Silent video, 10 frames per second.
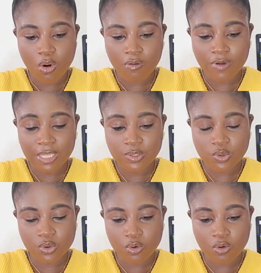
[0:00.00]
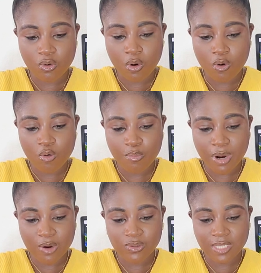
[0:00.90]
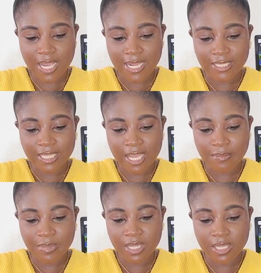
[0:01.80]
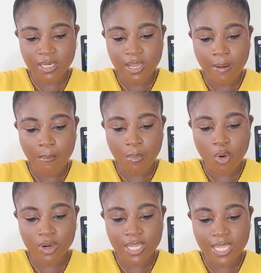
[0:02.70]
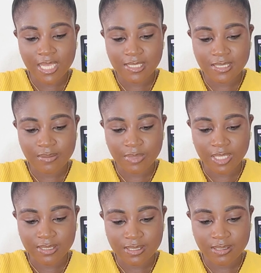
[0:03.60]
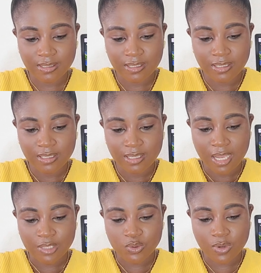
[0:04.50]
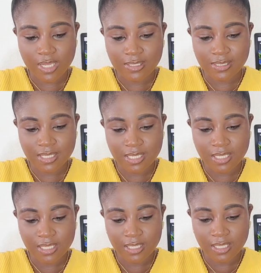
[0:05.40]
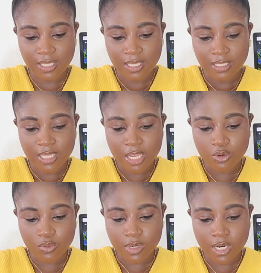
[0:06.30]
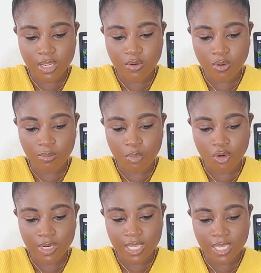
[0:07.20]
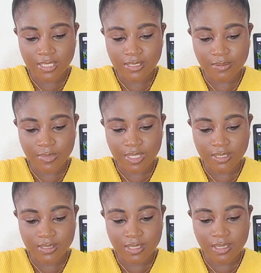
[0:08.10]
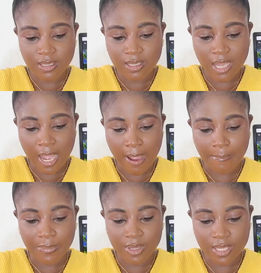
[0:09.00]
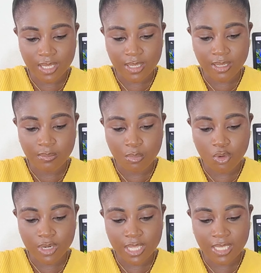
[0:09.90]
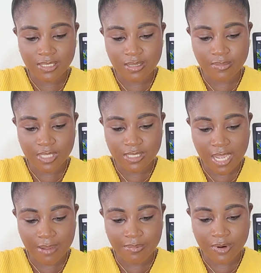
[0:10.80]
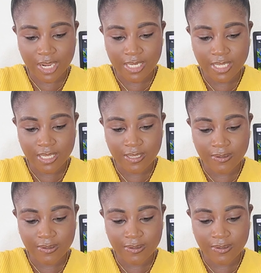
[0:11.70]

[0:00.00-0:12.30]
over to your Google browser and type in moneysms. As you can see, then you click on moneysms app here, moneysms app right here.